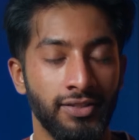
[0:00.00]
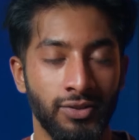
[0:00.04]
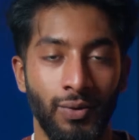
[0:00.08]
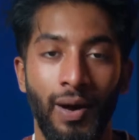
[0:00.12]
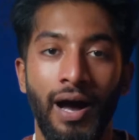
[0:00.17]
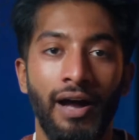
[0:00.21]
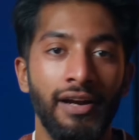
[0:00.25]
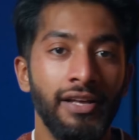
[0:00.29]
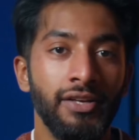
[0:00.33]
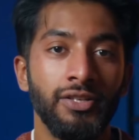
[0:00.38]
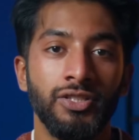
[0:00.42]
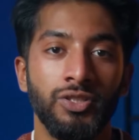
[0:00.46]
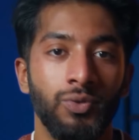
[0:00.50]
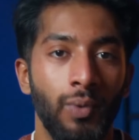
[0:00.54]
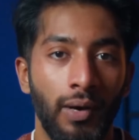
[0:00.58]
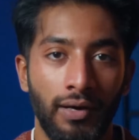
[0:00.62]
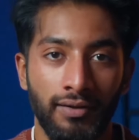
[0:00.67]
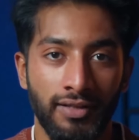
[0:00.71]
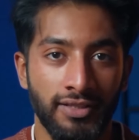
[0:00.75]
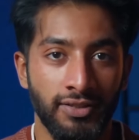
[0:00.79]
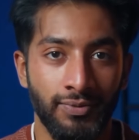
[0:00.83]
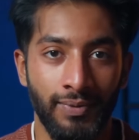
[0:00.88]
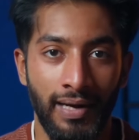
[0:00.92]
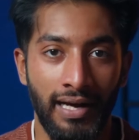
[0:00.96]
So how do you square
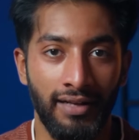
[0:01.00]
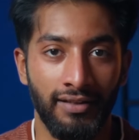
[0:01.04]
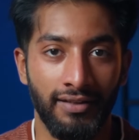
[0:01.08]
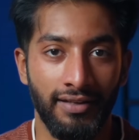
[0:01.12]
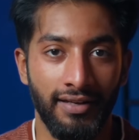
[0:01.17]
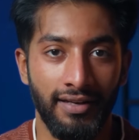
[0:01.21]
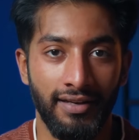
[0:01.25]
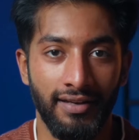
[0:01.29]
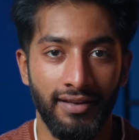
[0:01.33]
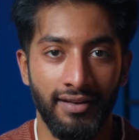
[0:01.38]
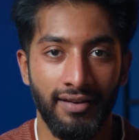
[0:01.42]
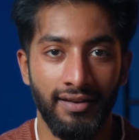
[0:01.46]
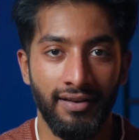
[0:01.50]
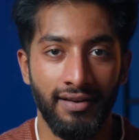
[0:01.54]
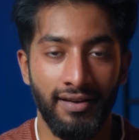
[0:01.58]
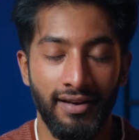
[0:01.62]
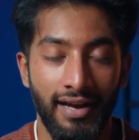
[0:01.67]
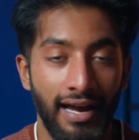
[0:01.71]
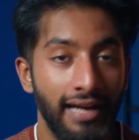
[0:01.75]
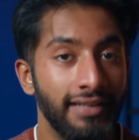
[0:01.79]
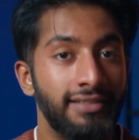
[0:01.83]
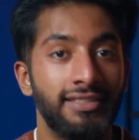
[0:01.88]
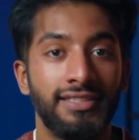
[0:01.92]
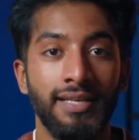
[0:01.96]
this reality?
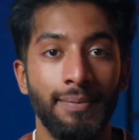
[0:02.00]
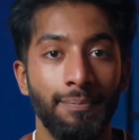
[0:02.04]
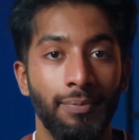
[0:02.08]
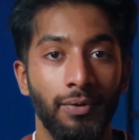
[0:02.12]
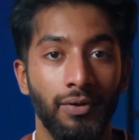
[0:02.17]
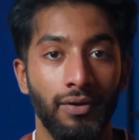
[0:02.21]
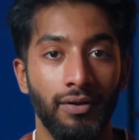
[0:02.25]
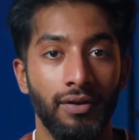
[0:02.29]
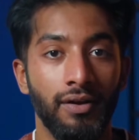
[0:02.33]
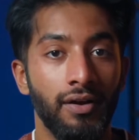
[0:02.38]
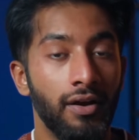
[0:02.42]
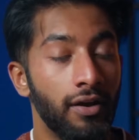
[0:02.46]
It's simple.